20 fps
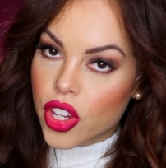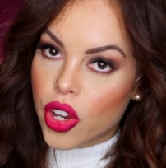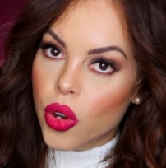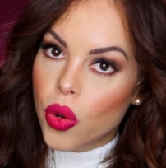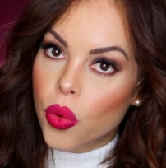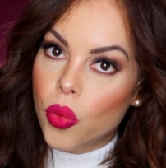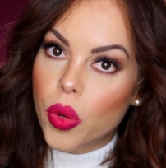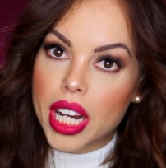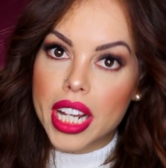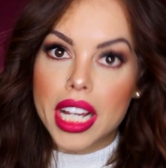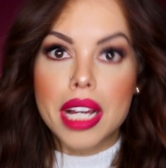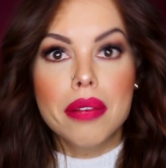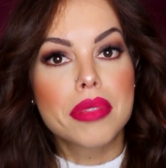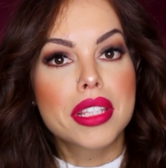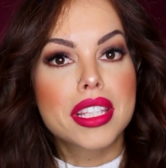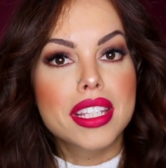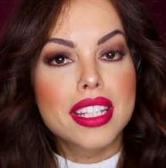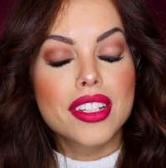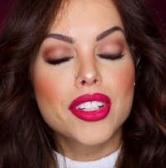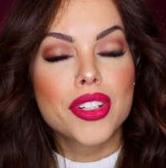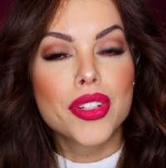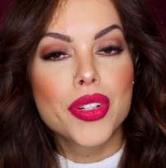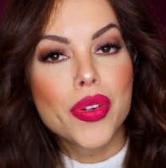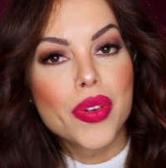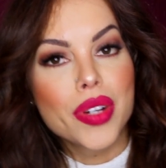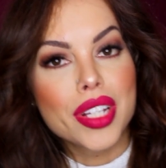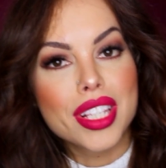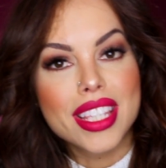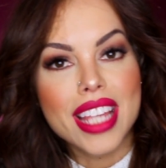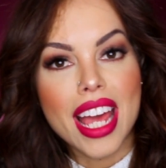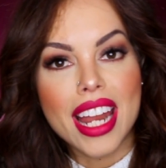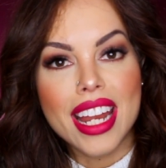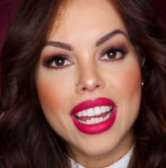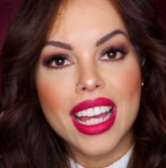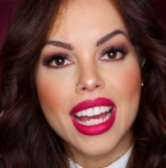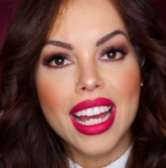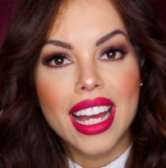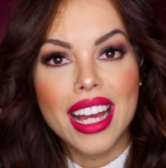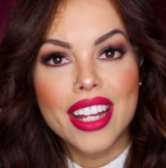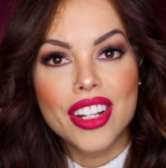So when it comes to
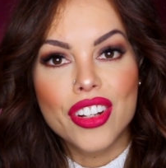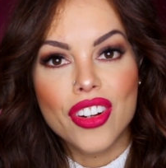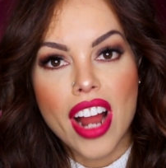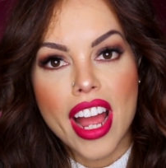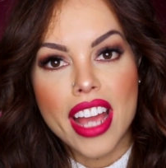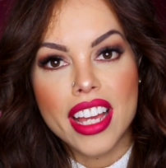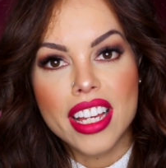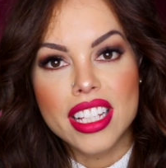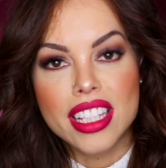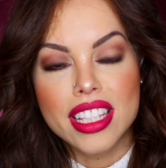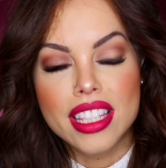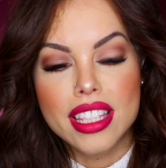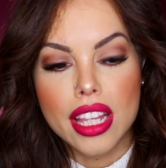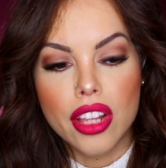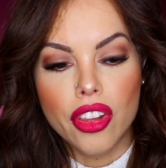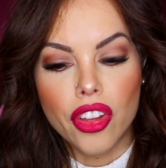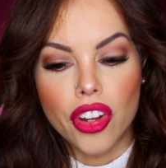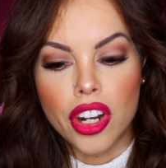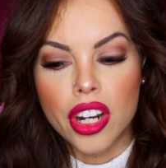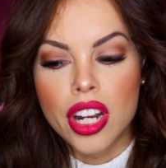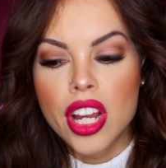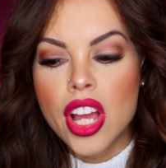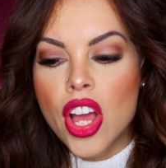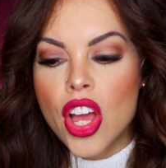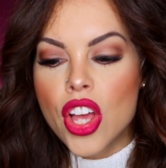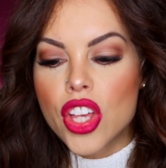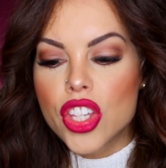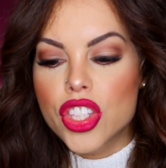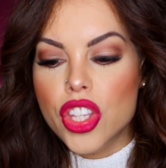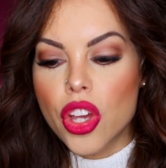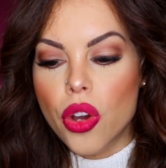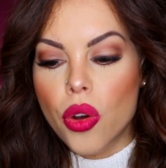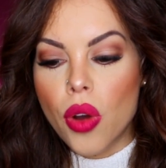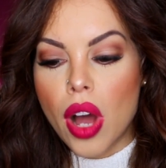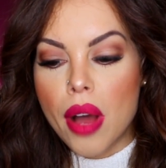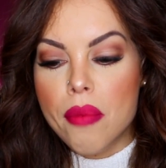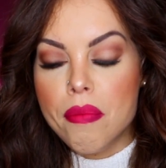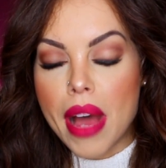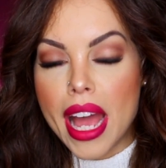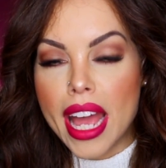setting under eye concealer,
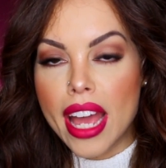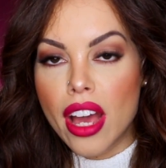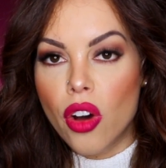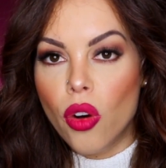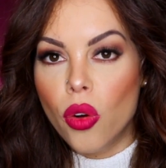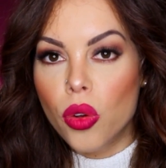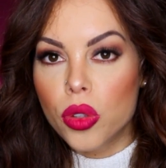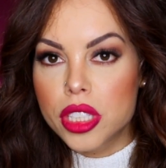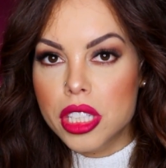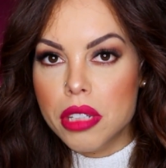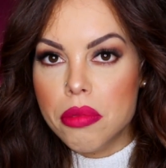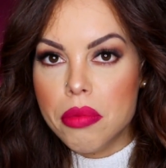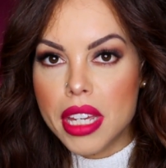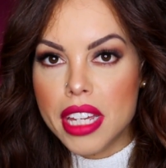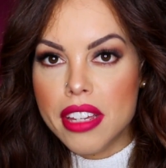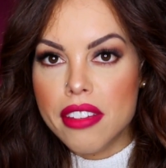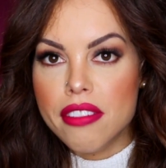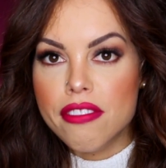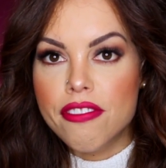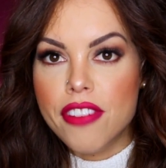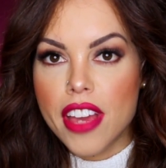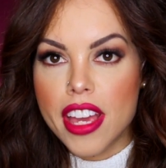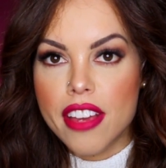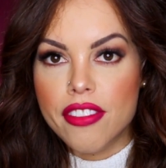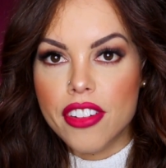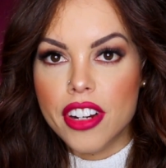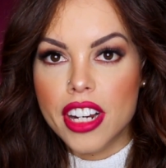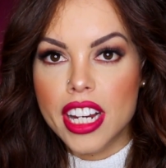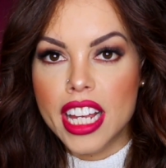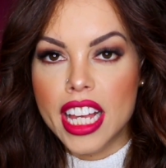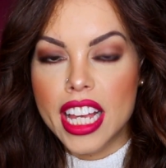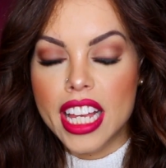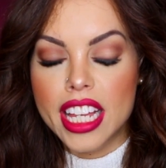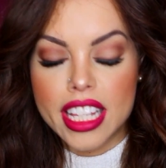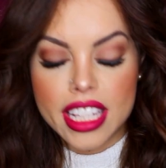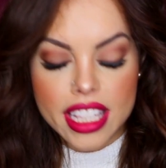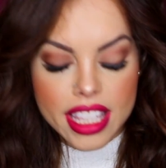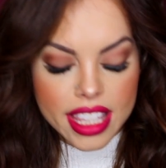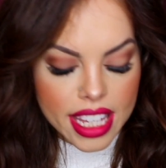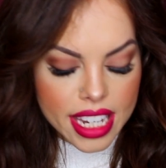So my ultimate favorite
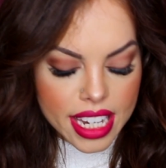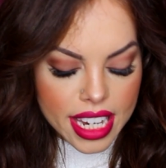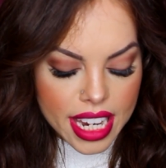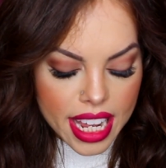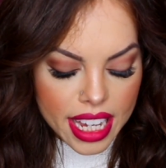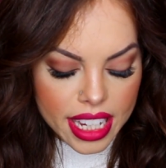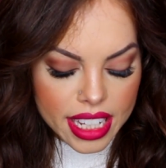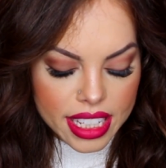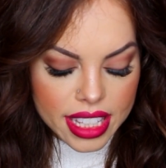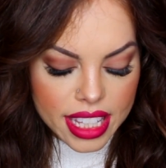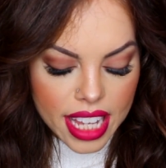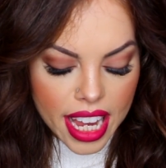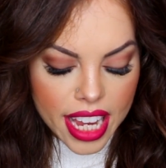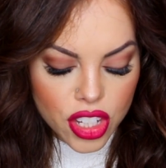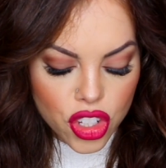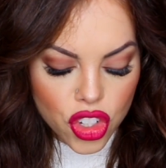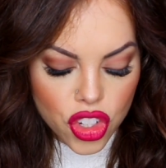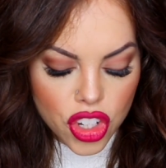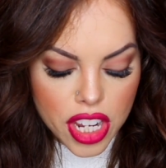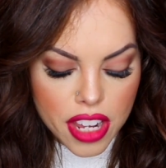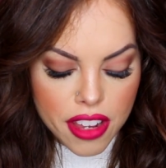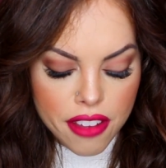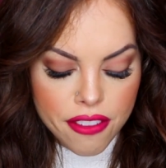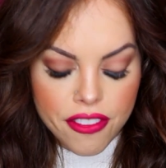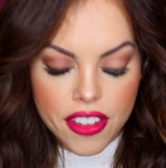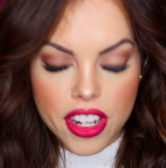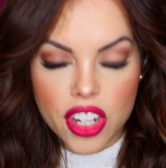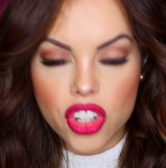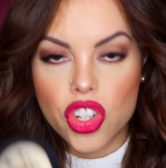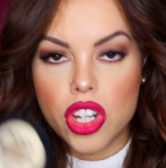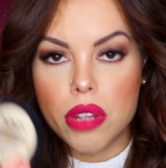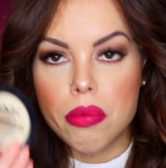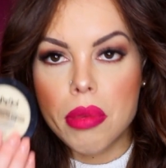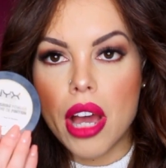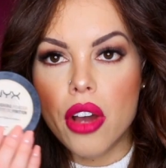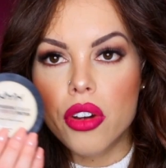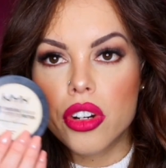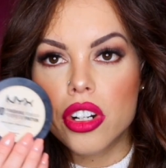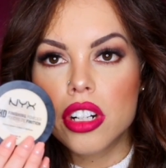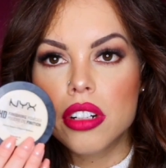is the NYX HD Finishing
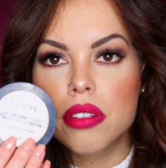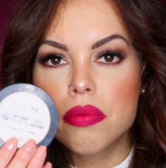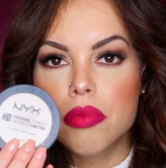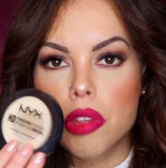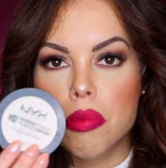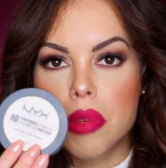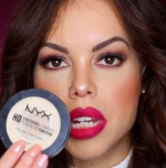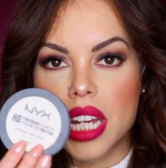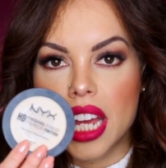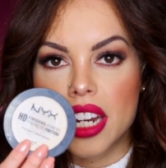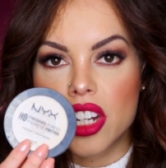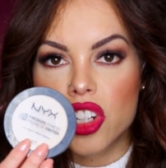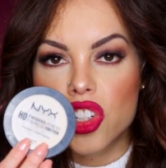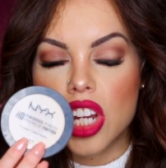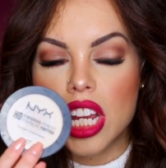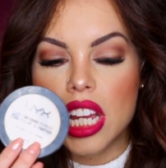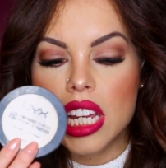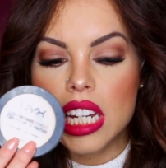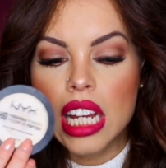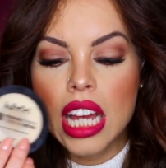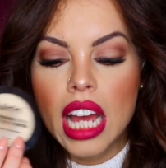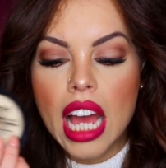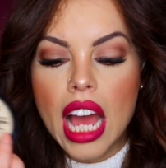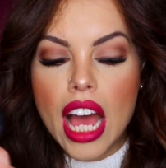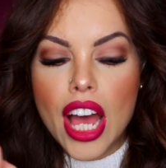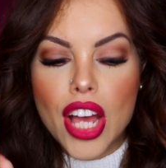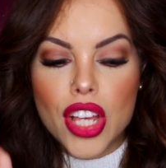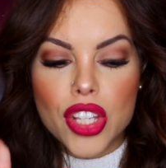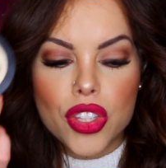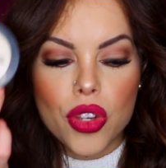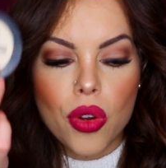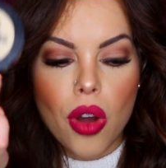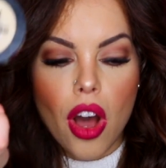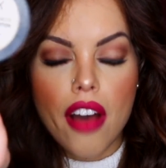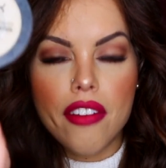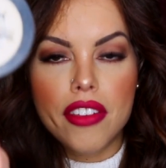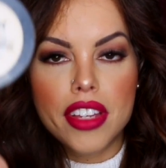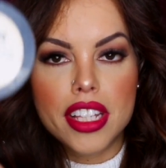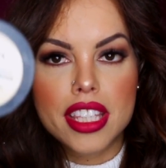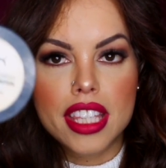Powder, the banana shade. So
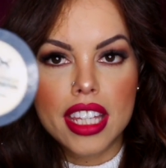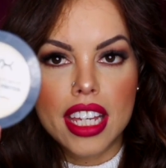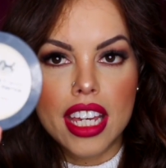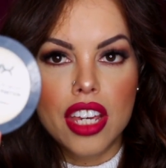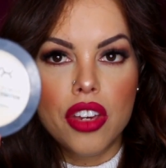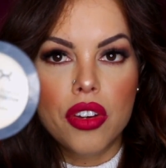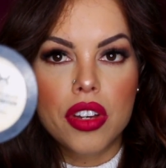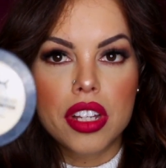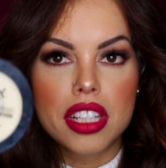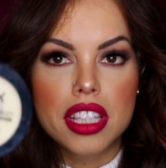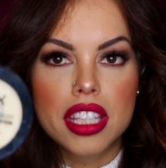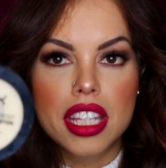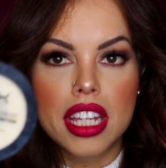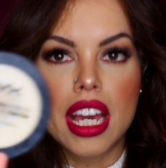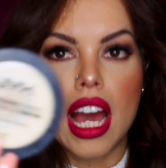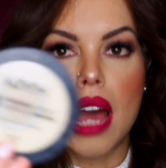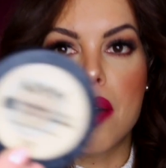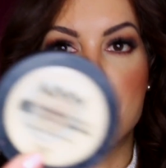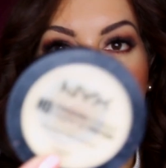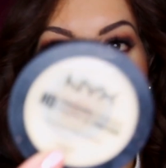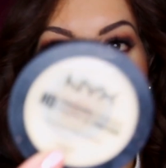obviously you can see I